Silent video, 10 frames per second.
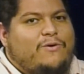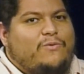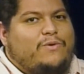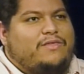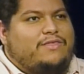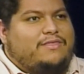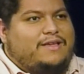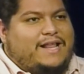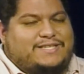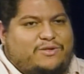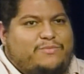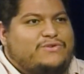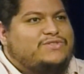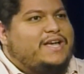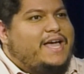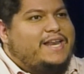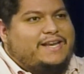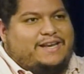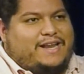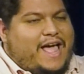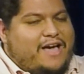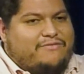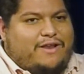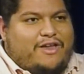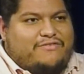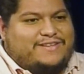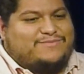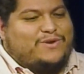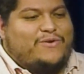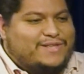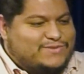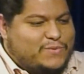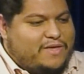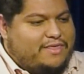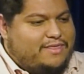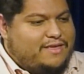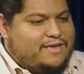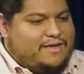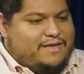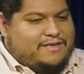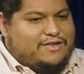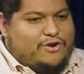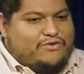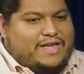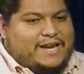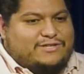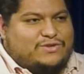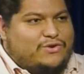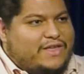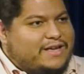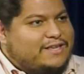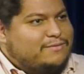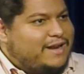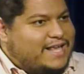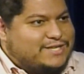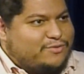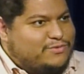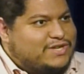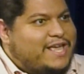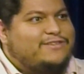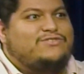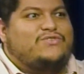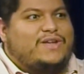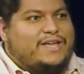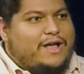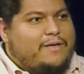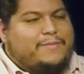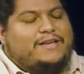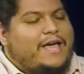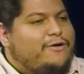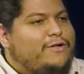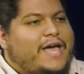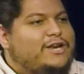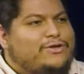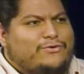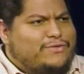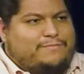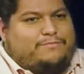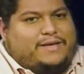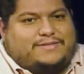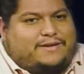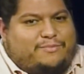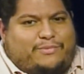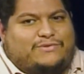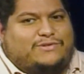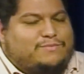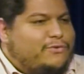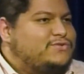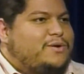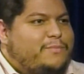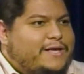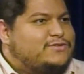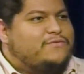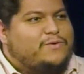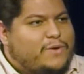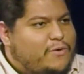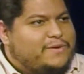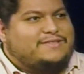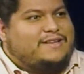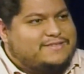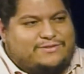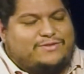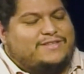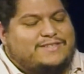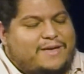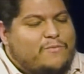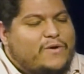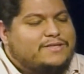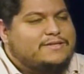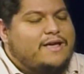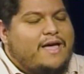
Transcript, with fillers: with classical music. I didn't have a lot of experience with, you know, getting to know that classical music history. And I mean, I, I knew the basic composers, Mozart, Beethoven. We always listened to the same ones.